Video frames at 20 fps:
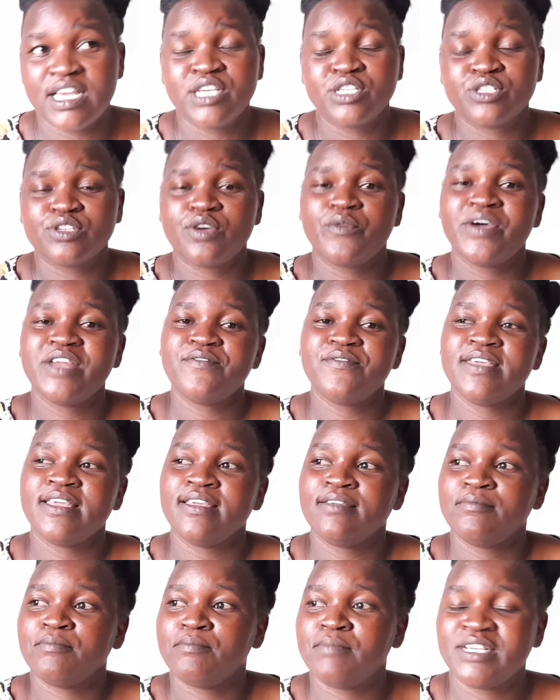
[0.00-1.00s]
So when
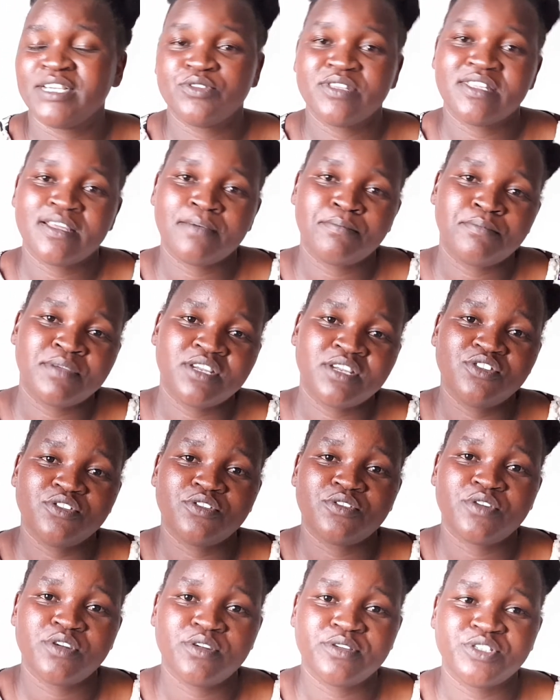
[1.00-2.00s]
we met with a ped
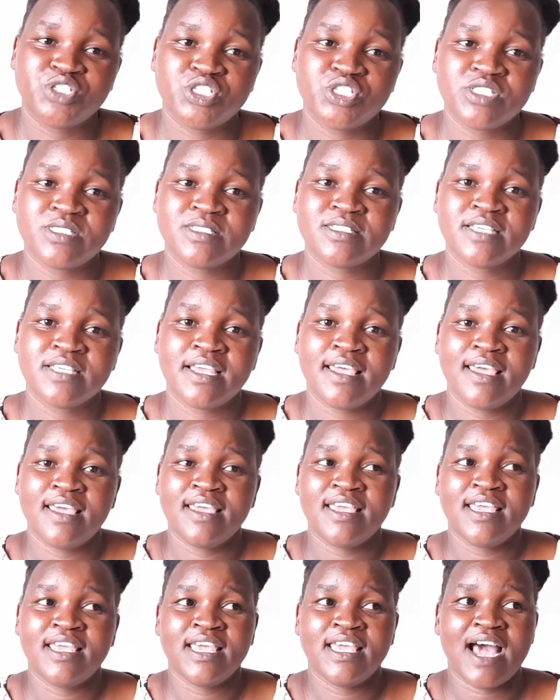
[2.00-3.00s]
neurologist,
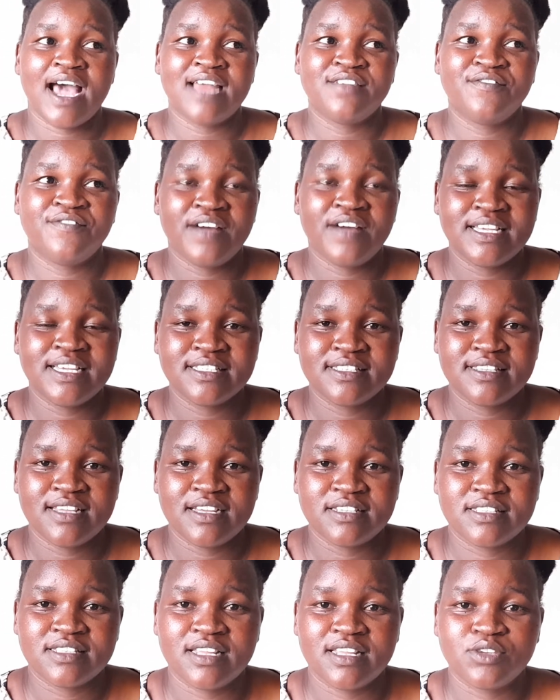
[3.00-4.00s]
he advised
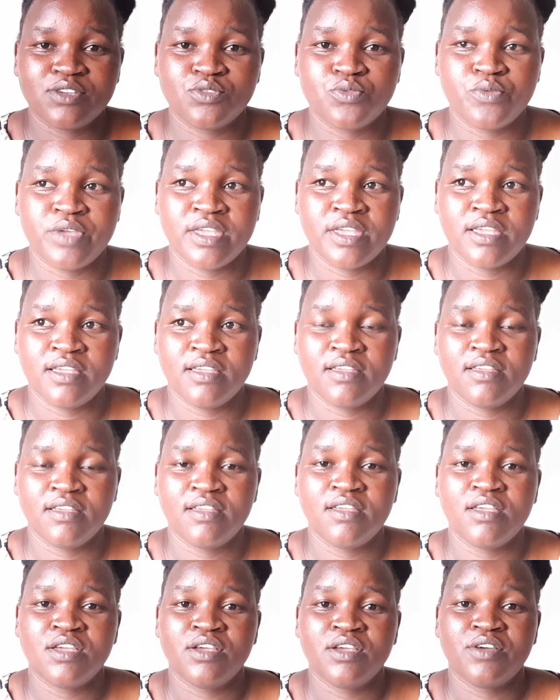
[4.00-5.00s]
us that we
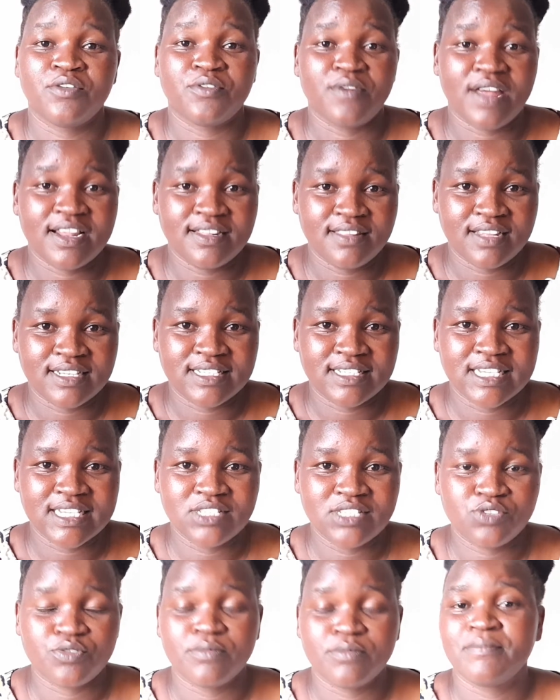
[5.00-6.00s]
run the
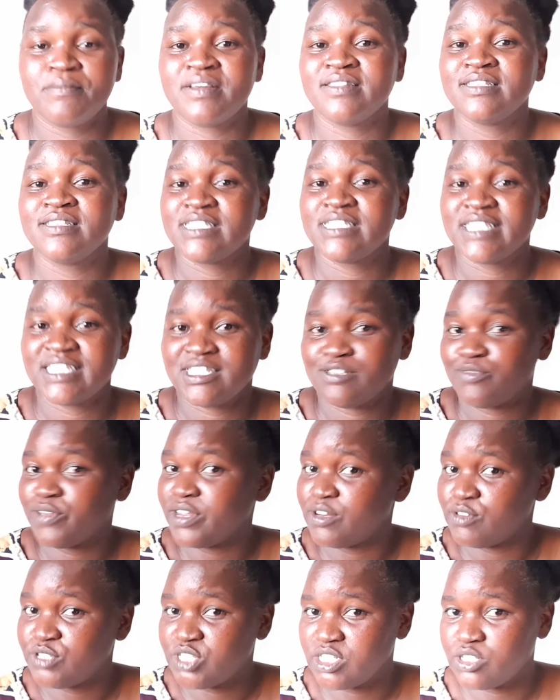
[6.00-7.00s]
test. Remember, these tests were
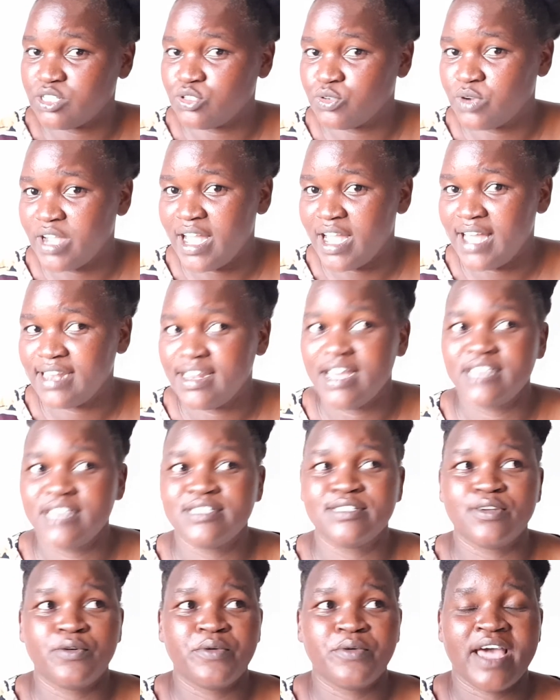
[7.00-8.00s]
not in Uganda,
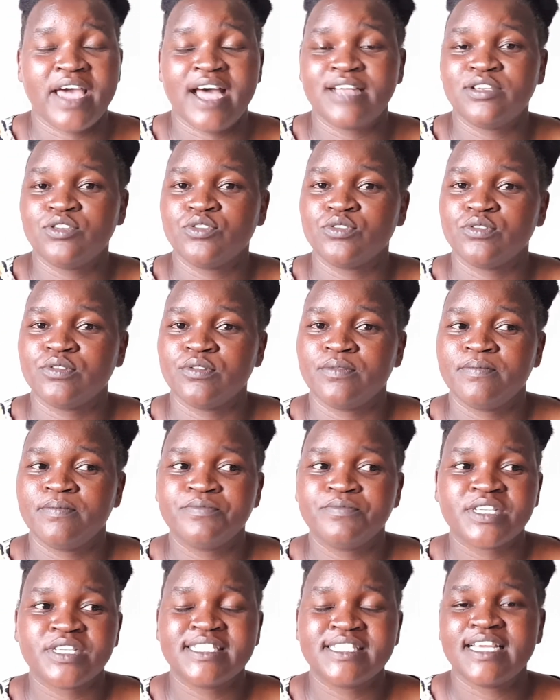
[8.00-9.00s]
so we had to
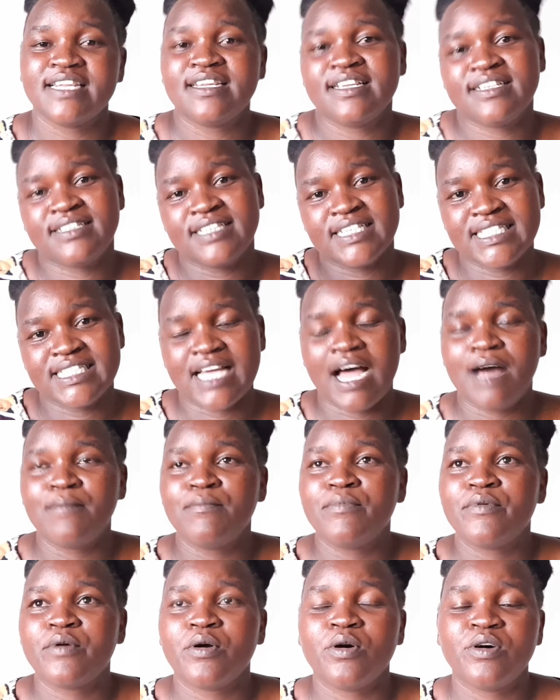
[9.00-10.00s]
send a test
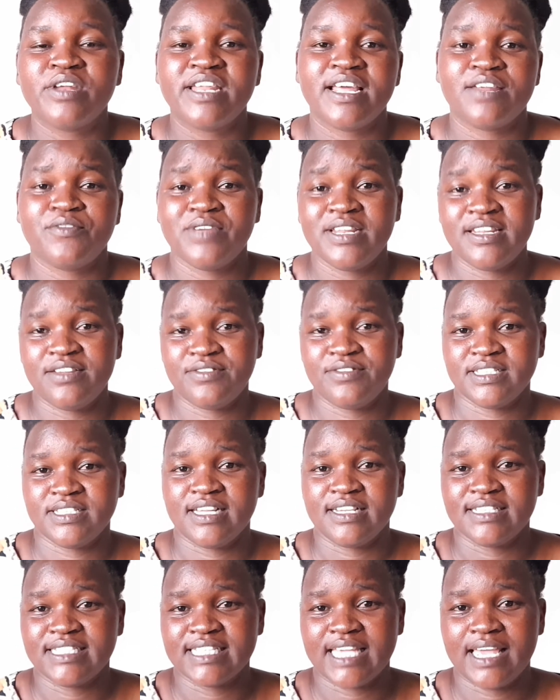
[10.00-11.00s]
abroad. And when the
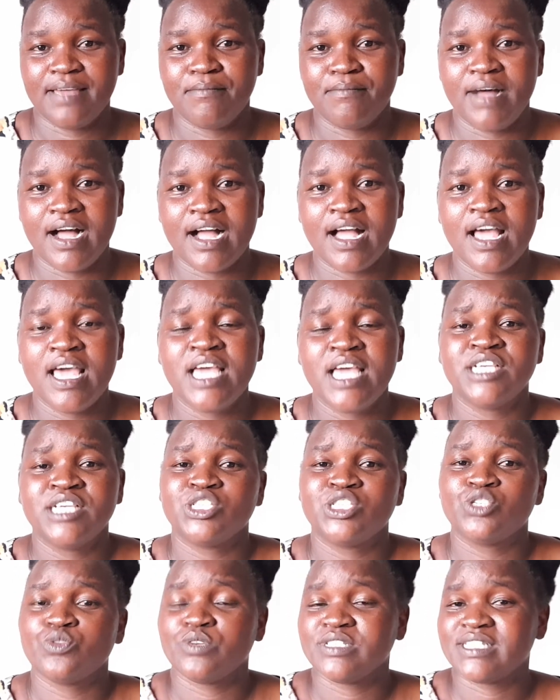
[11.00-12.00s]
results came back,
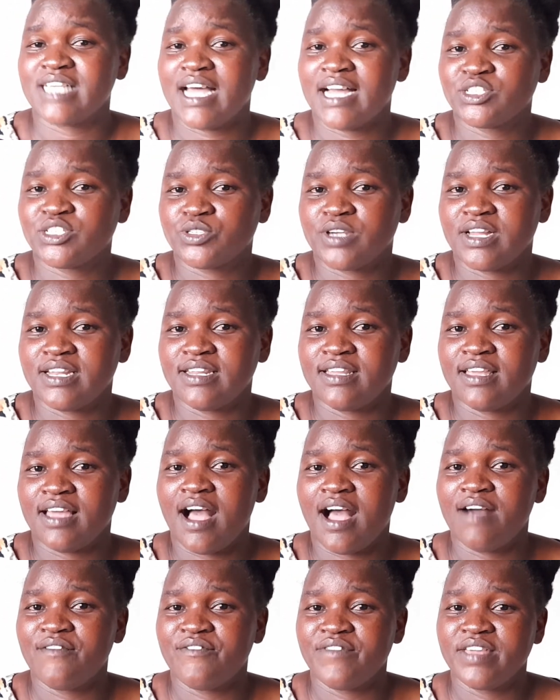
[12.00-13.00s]
she was actually
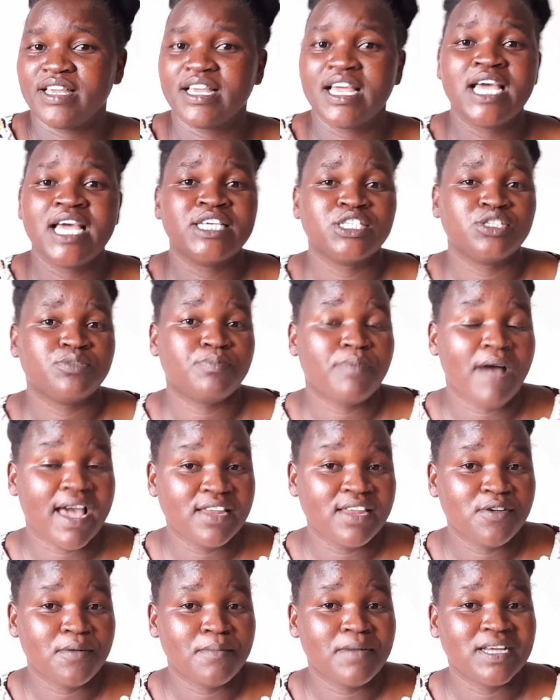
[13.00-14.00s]
having
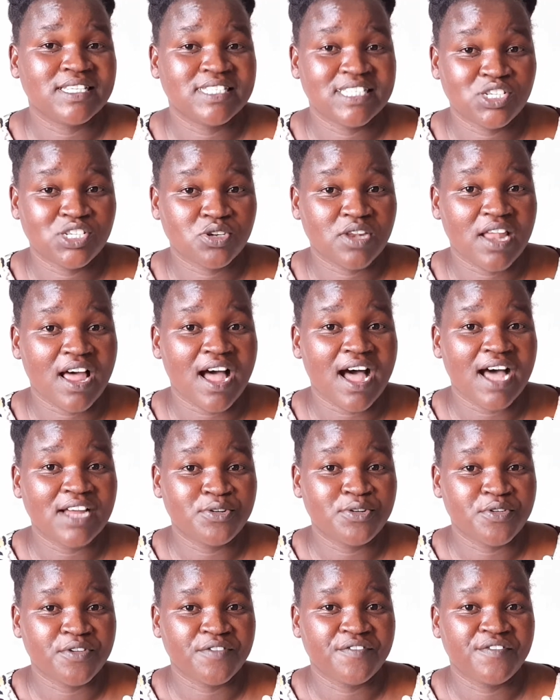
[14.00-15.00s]
spinal muscular
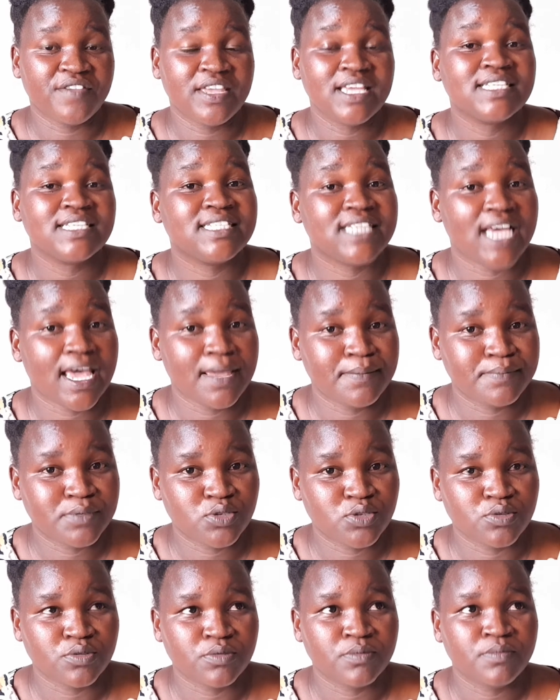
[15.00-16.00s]
atrophy type
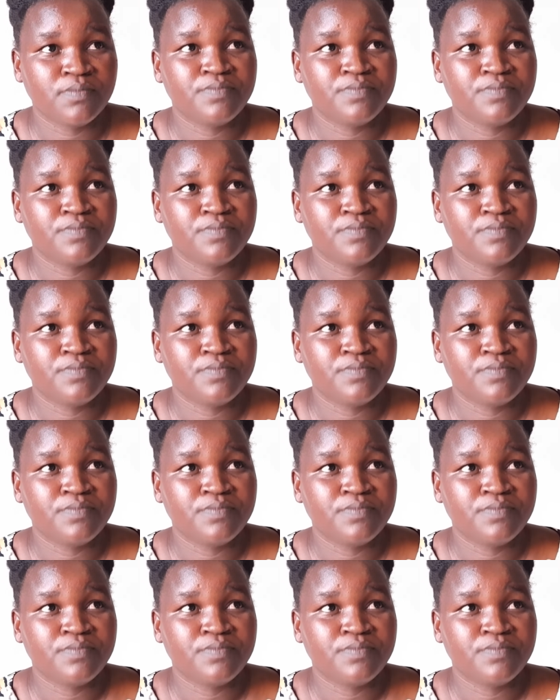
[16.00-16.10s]
2.